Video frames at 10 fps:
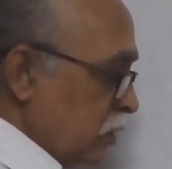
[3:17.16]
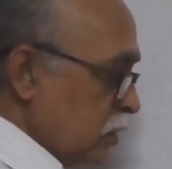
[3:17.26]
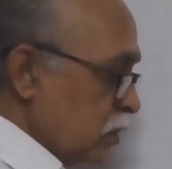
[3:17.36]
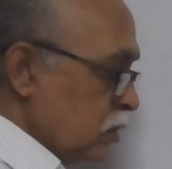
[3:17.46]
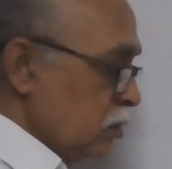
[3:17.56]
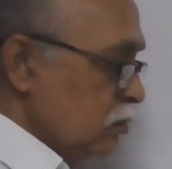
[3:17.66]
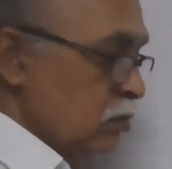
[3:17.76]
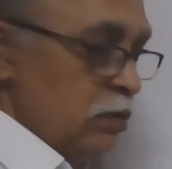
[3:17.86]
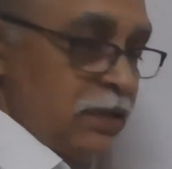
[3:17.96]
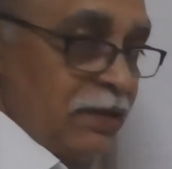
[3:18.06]
is
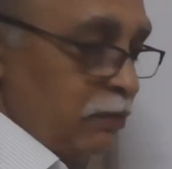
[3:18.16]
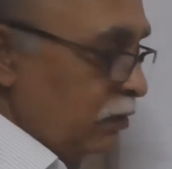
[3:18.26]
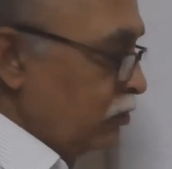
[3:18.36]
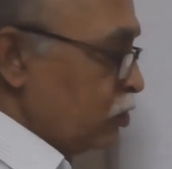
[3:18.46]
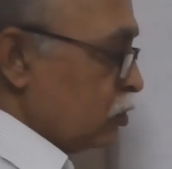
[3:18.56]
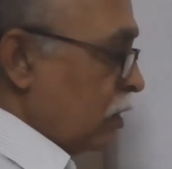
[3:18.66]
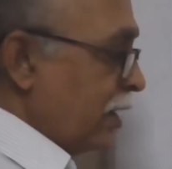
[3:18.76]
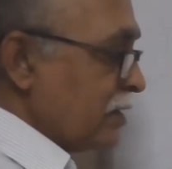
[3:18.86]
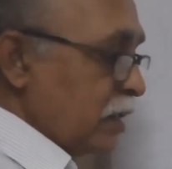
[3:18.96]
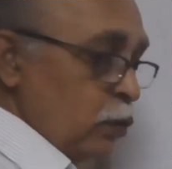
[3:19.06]
something which is
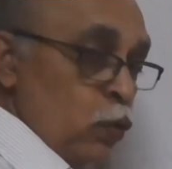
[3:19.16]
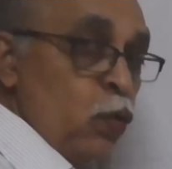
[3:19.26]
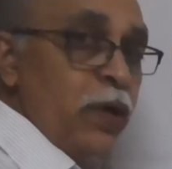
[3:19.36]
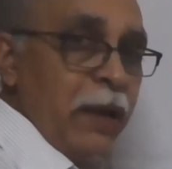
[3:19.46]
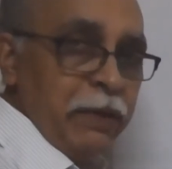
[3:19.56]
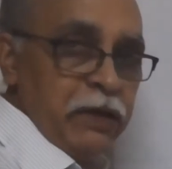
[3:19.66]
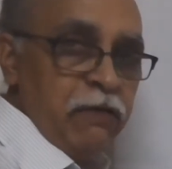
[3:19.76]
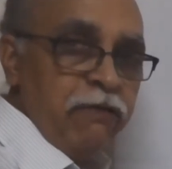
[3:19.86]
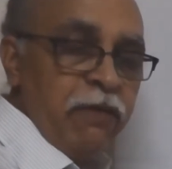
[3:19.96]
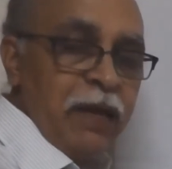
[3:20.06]
called as an oogamete,
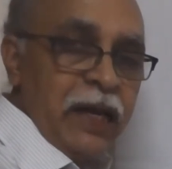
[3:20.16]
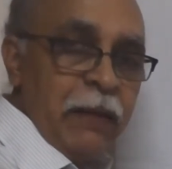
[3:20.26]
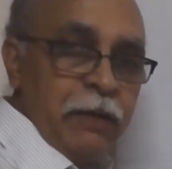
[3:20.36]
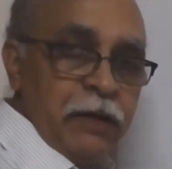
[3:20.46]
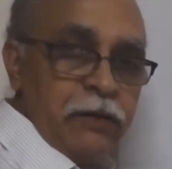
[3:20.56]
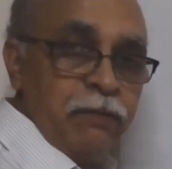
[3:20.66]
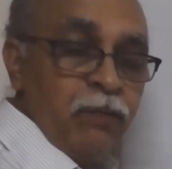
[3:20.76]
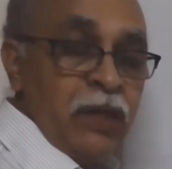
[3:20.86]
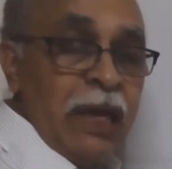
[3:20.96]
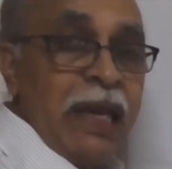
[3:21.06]
female gamete,
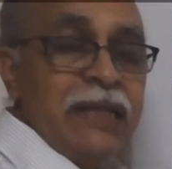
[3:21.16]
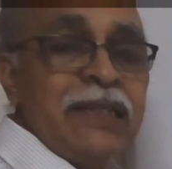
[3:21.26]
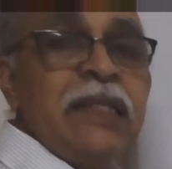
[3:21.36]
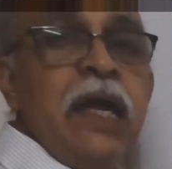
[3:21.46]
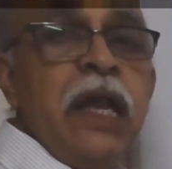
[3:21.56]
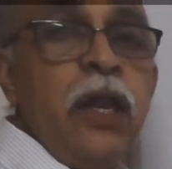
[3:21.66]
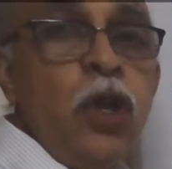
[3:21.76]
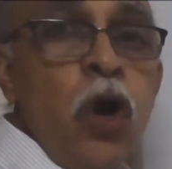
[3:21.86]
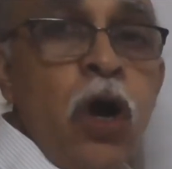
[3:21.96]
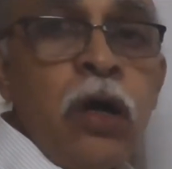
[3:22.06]
it's
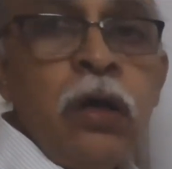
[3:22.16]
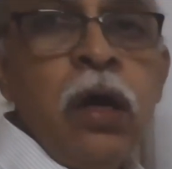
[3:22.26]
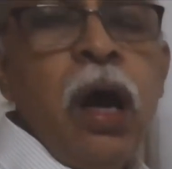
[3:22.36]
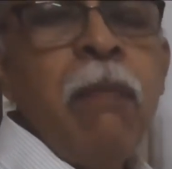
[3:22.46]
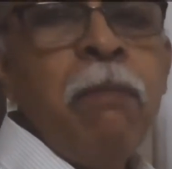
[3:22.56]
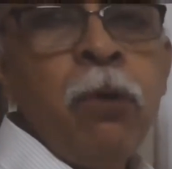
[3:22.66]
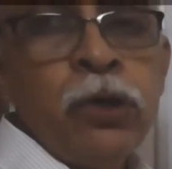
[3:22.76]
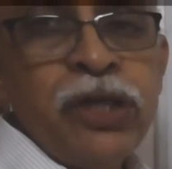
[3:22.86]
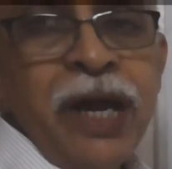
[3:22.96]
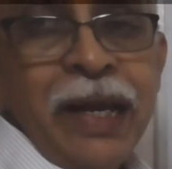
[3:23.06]

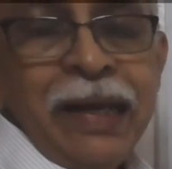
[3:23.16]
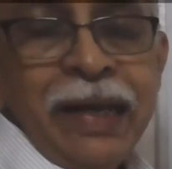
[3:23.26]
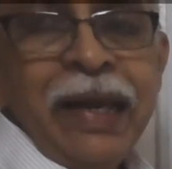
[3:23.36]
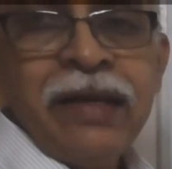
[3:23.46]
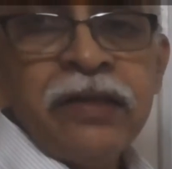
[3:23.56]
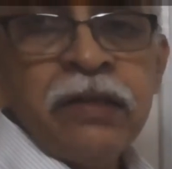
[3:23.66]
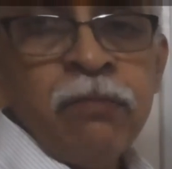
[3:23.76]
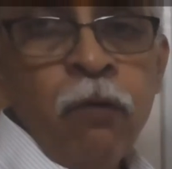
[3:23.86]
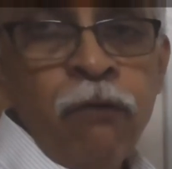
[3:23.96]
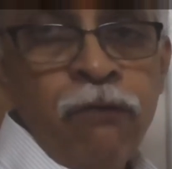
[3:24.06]
non-motile, it doesn't
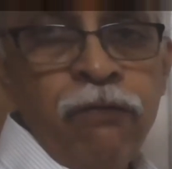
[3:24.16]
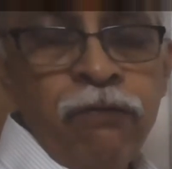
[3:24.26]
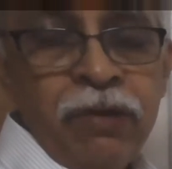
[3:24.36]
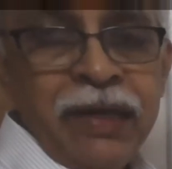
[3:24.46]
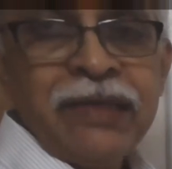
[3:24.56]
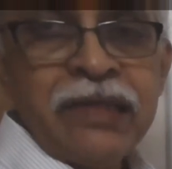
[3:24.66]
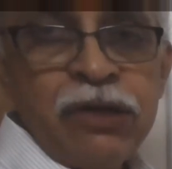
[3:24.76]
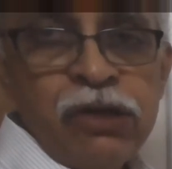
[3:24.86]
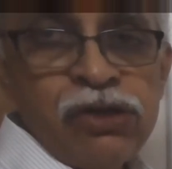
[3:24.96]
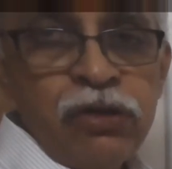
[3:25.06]
move, it's
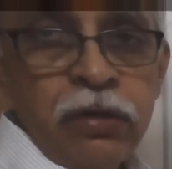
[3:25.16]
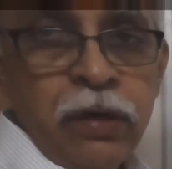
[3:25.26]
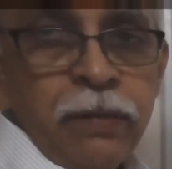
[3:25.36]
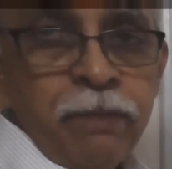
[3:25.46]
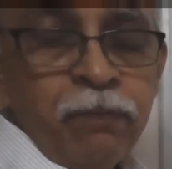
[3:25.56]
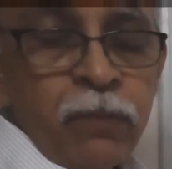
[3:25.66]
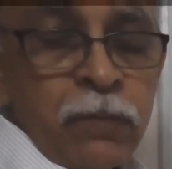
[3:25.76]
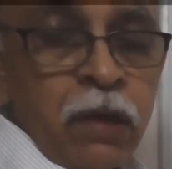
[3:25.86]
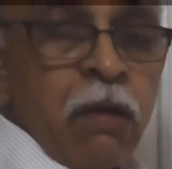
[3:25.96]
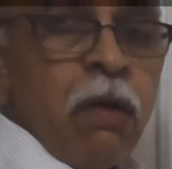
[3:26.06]
stationary,
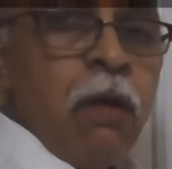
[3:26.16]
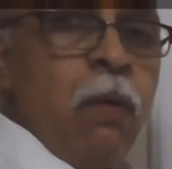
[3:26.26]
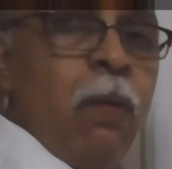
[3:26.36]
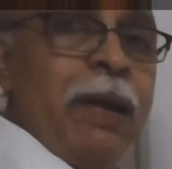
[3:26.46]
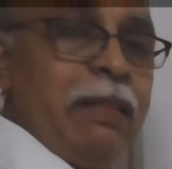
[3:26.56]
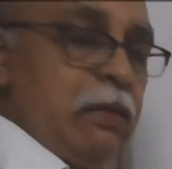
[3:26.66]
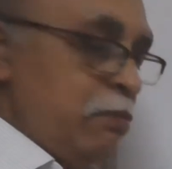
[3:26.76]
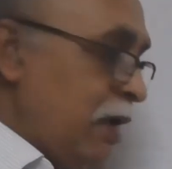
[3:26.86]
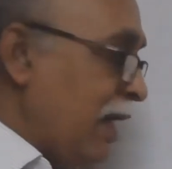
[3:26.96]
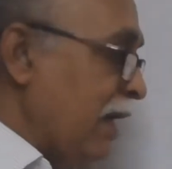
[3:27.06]
while the
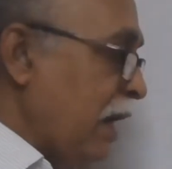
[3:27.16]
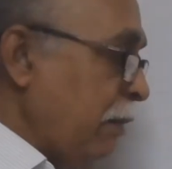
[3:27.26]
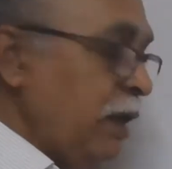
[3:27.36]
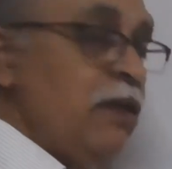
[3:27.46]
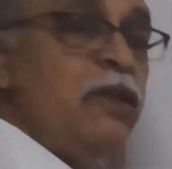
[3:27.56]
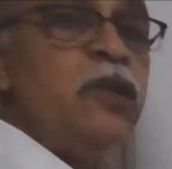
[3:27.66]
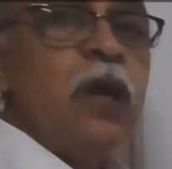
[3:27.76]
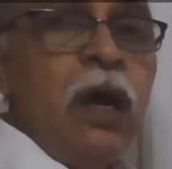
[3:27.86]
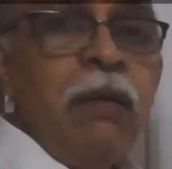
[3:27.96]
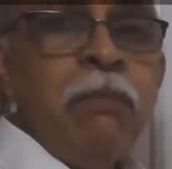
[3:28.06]
male gamete is
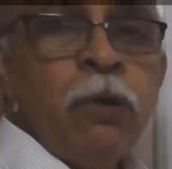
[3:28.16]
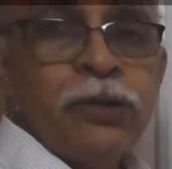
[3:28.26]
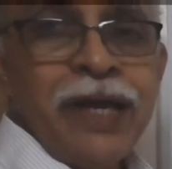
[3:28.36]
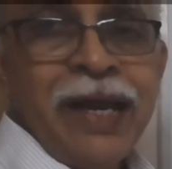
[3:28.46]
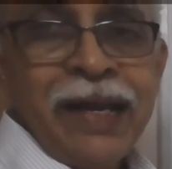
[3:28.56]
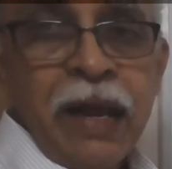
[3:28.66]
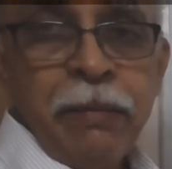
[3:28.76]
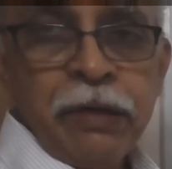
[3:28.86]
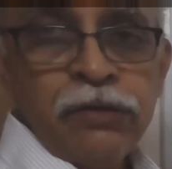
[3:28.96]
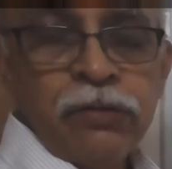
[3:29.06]
a motile
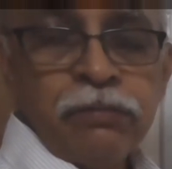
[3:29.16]
gamete.